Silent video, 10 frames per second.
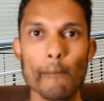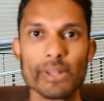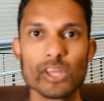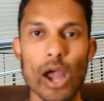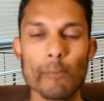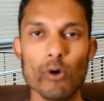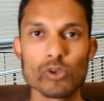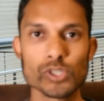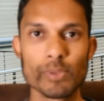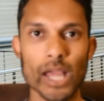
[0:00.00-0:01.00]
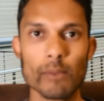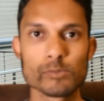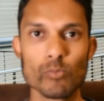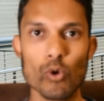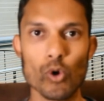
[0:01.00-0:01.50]
but the app also
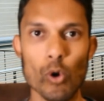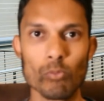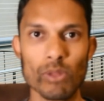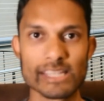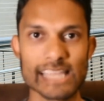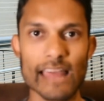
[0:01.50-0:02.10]
becomes more complex,